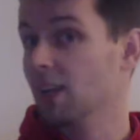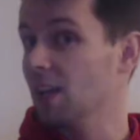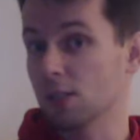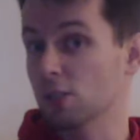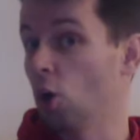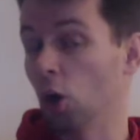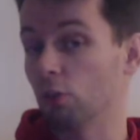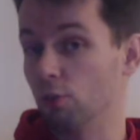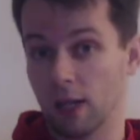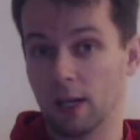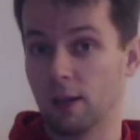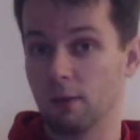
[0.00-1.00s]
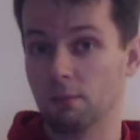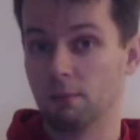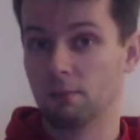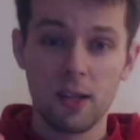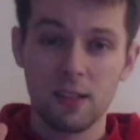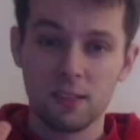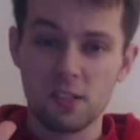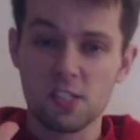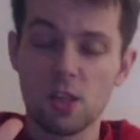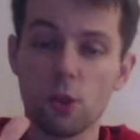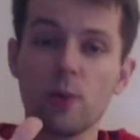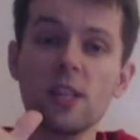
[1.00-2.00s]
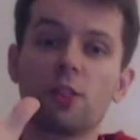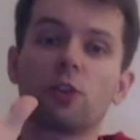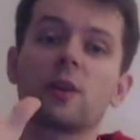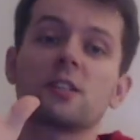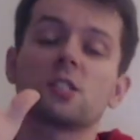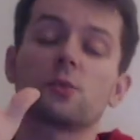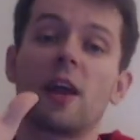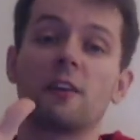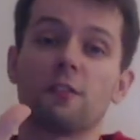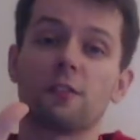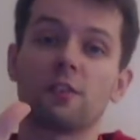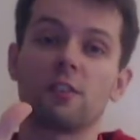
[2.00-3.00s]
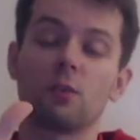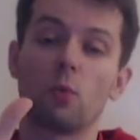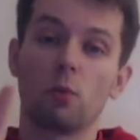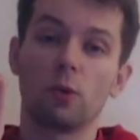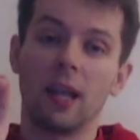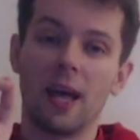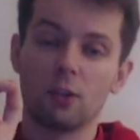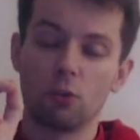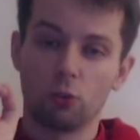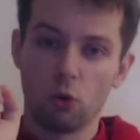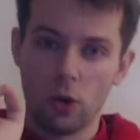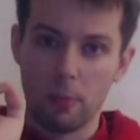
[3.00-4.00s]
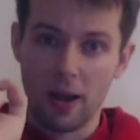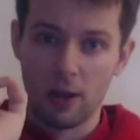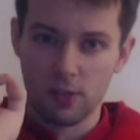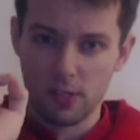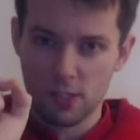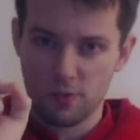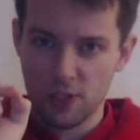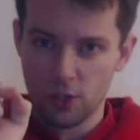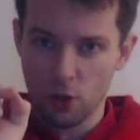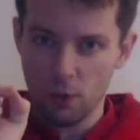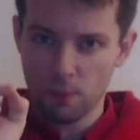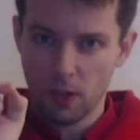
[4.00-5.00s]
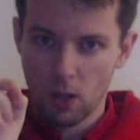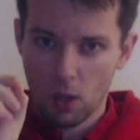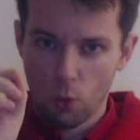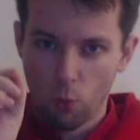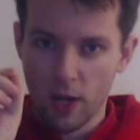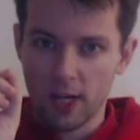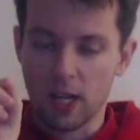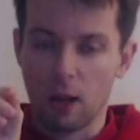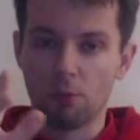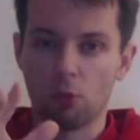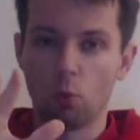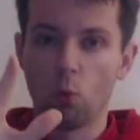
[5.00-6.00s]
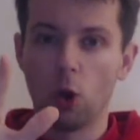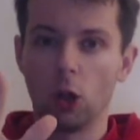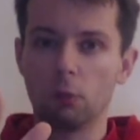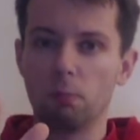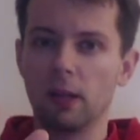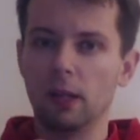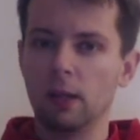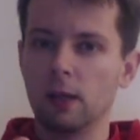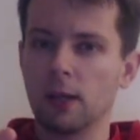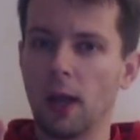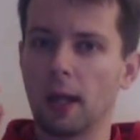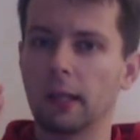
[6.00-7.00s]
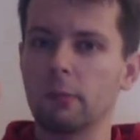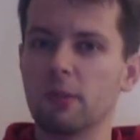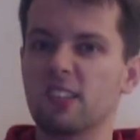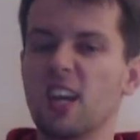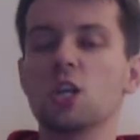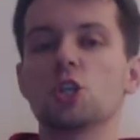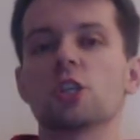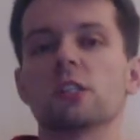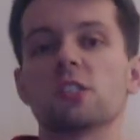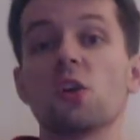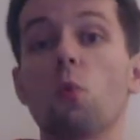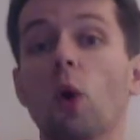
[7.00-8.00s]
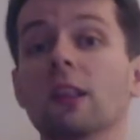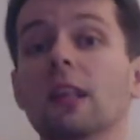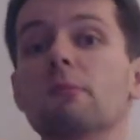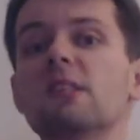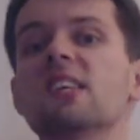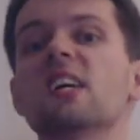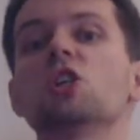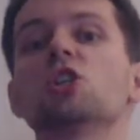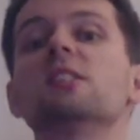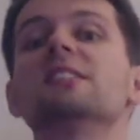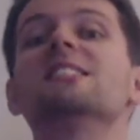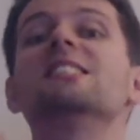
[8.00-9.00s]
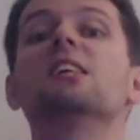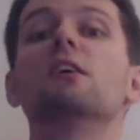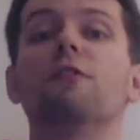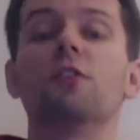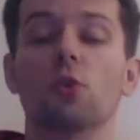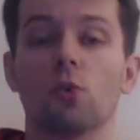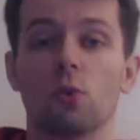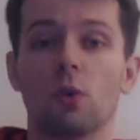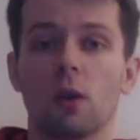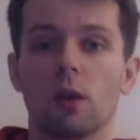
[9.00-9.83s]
it is not really. There's 3 strengths we would like to talk about in this video when it comes to world building and limitations, and what limitations give you